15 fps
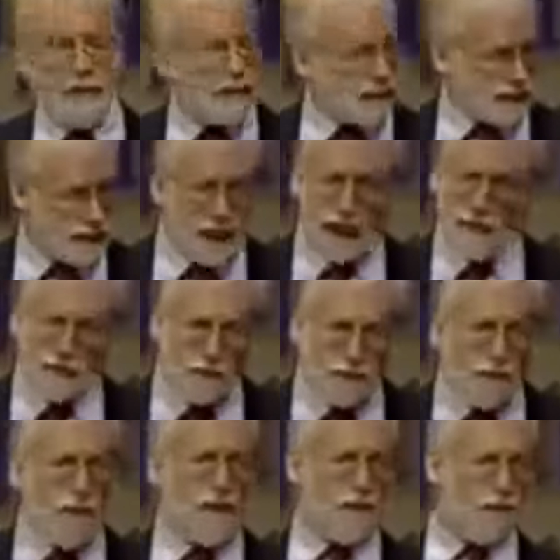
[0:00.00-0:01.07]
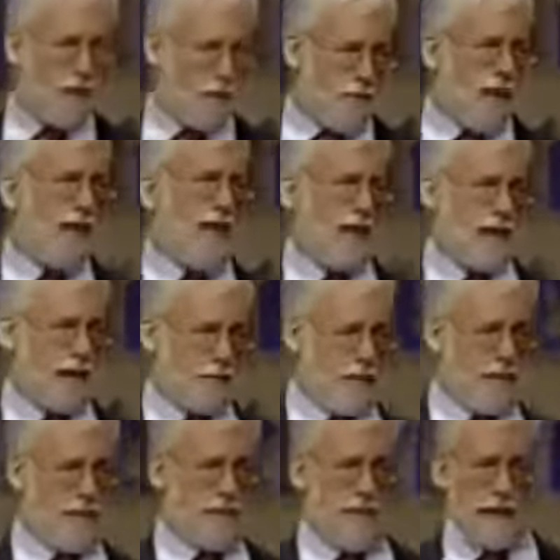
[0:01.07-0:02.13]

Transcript: This does not refer to America, my